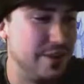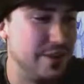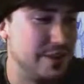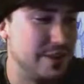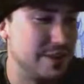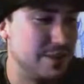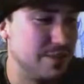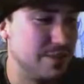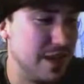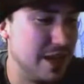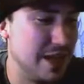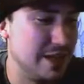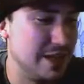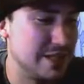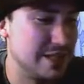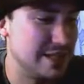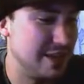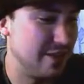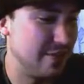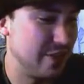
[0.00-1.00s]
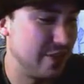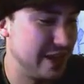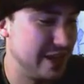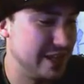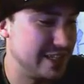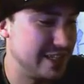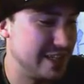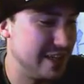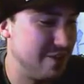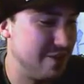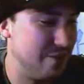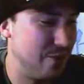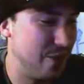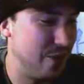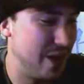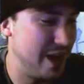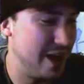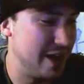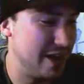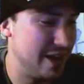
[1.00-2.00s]
Doing some things is definitely going to save
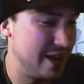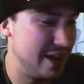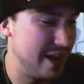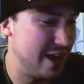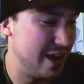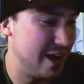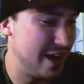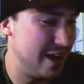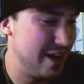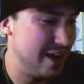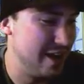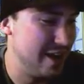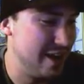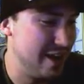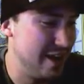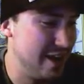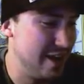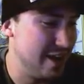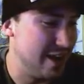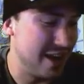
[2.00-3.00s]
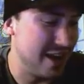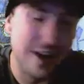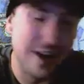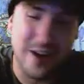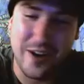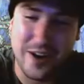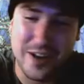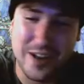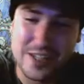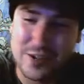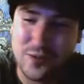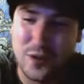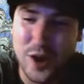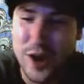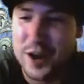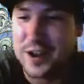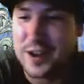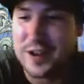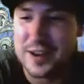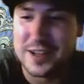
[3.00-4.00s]
weight. And, it's
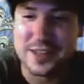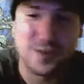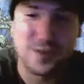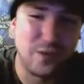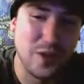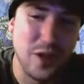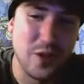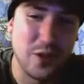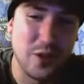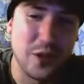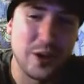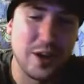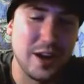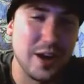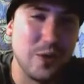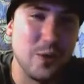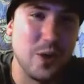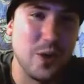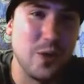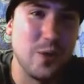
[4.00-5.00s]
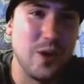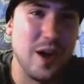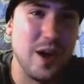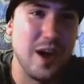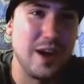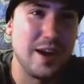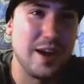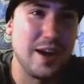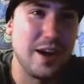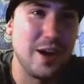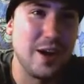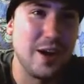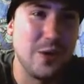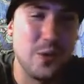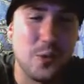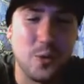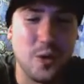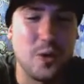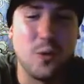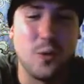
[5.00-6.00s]
fun. It's fun looking at where we're at
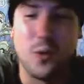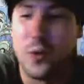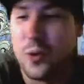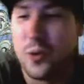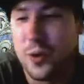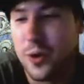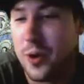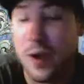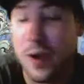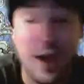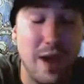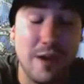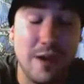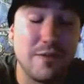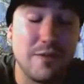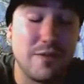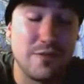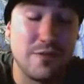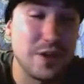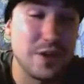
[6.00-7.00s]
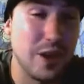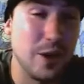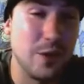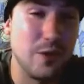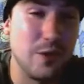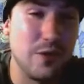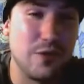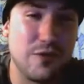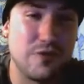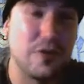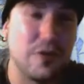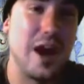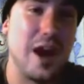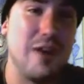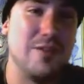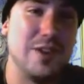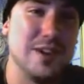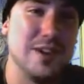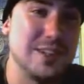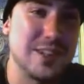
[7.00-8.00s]
now, where we were at,
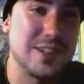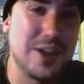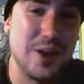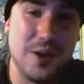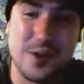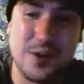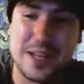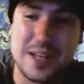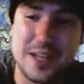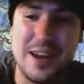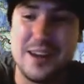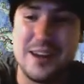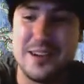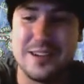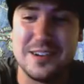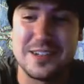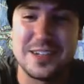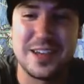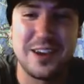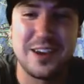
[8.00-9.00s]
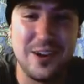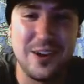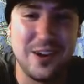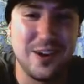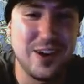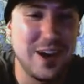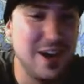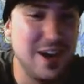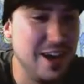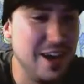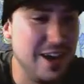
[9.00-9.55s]
5 years ago, 10 years ago.